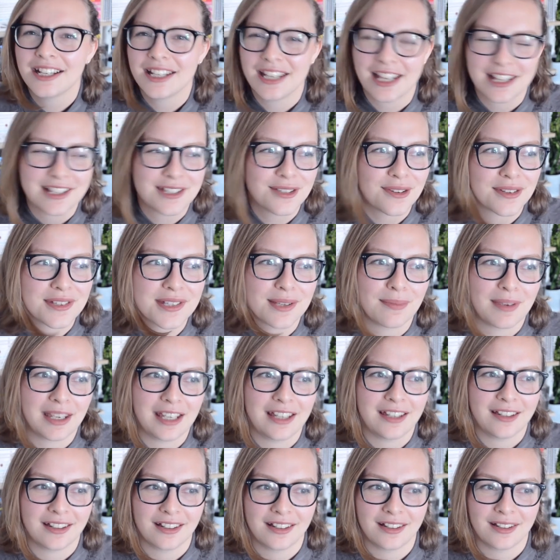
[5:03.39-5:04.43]
It's not
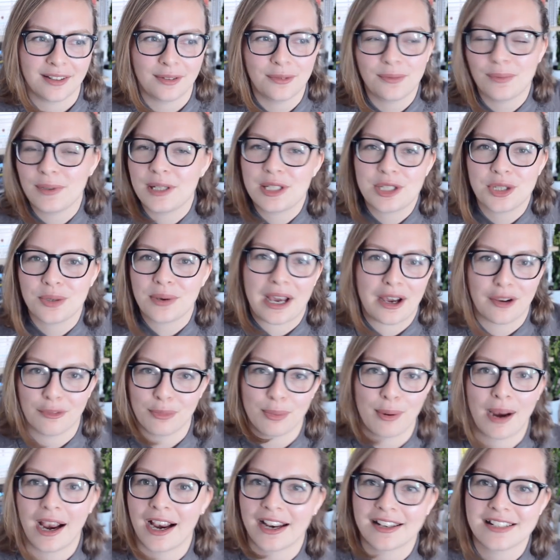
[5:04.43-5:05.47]
something we do out
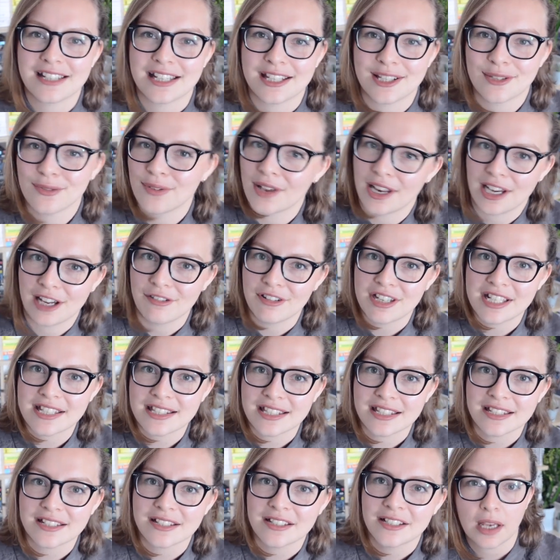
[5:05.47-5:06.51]
of practice for any
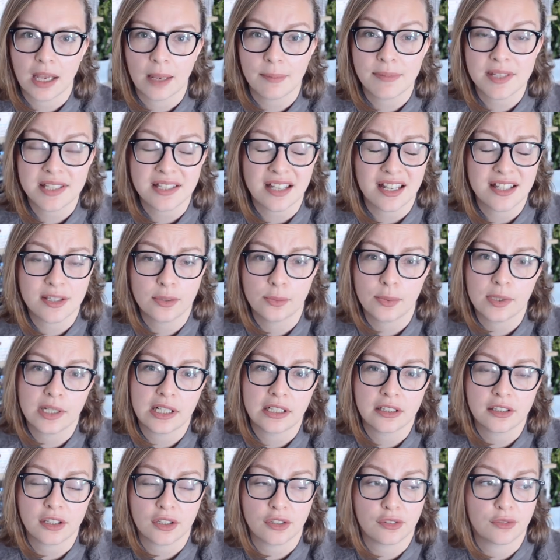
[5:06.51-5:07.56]
reason. And besides the
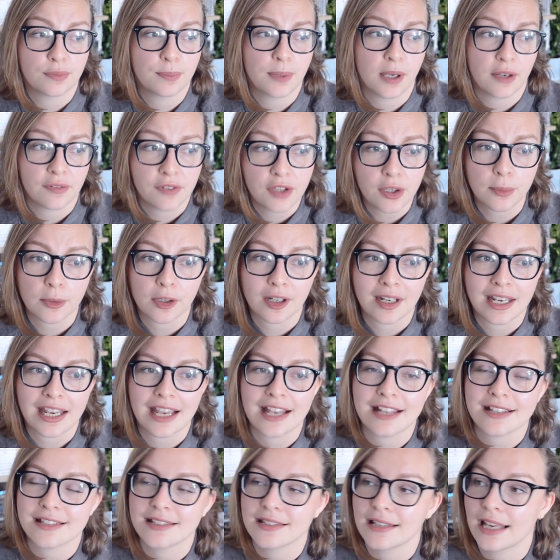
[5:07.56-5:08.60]
world of perfumery,
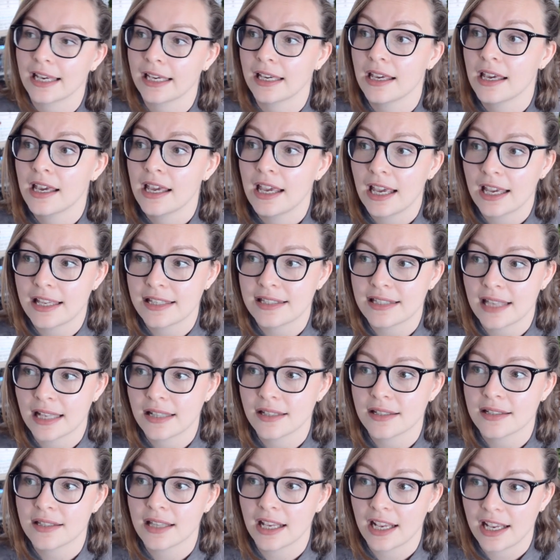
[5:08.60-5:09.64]
it's like a
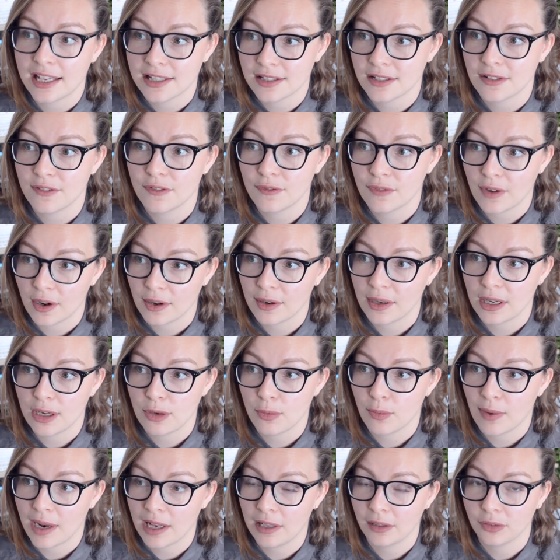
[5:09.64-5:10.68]
sense that isn't very
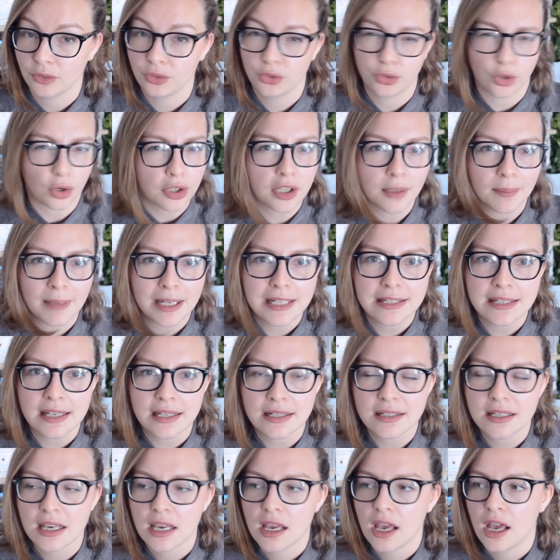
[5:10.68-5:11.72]
well
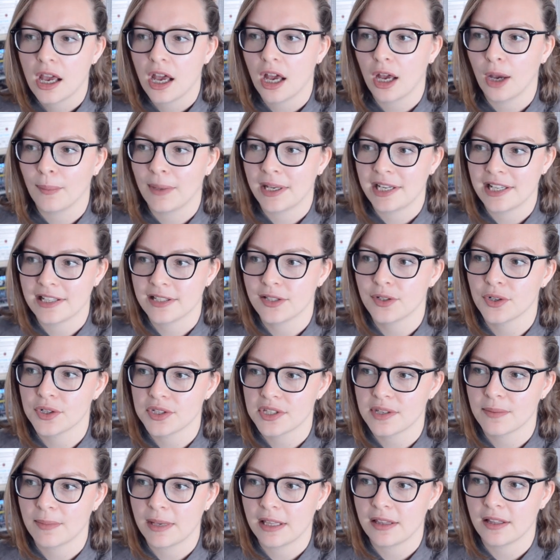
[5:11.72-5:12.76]
documented, and it's not
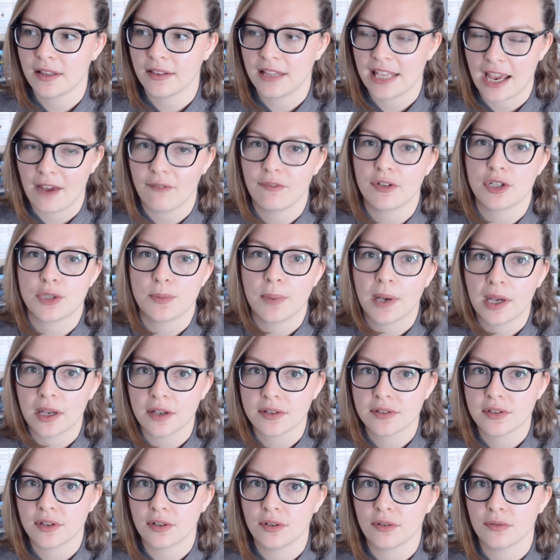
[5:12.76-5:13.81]
something that the average
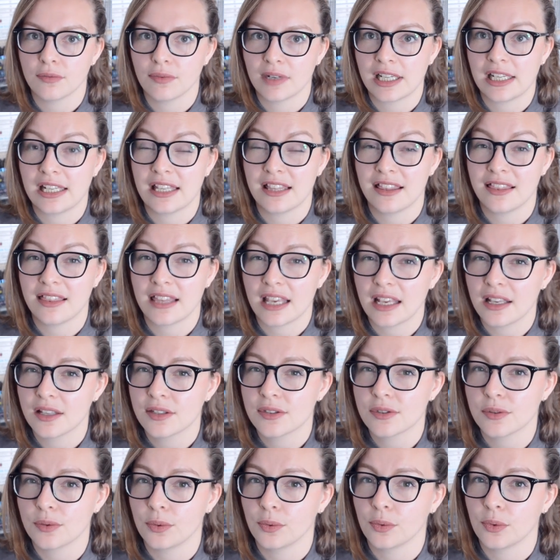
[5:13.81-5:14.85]
person really
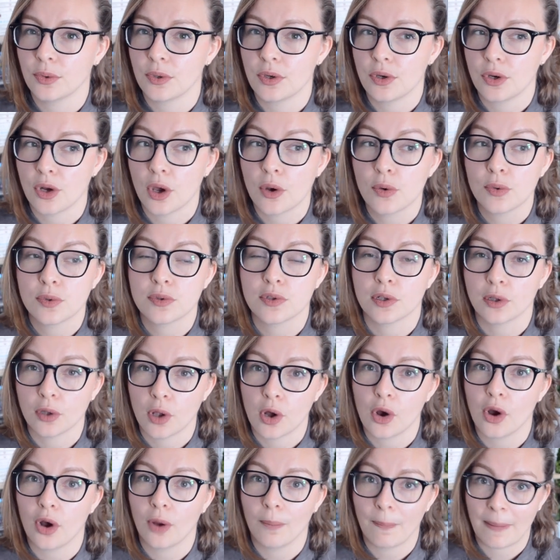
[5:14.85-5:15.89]
thinks or knows a
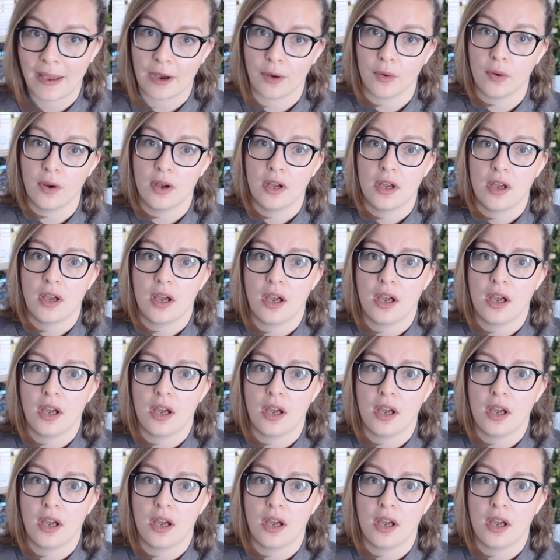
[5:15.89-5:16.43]
lot about.